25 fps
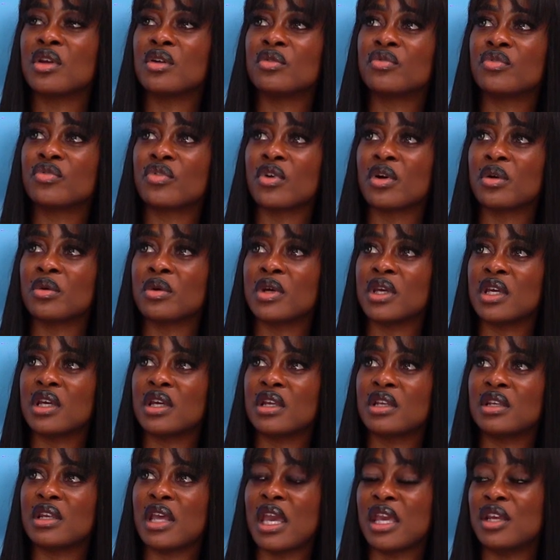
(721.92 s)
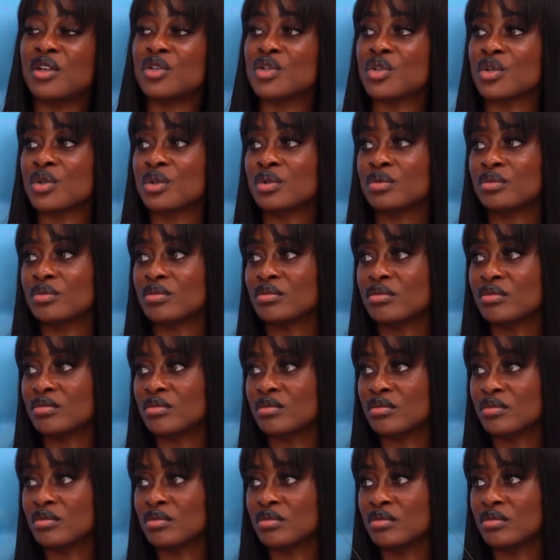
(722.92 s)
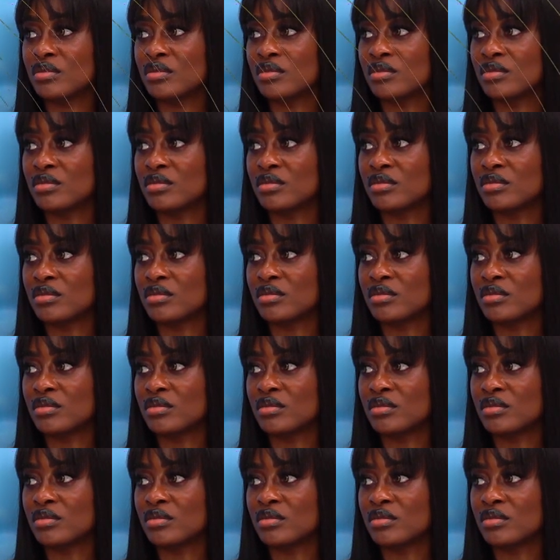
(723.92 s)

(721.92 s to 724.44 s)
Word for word: throw in Angel. Ooh.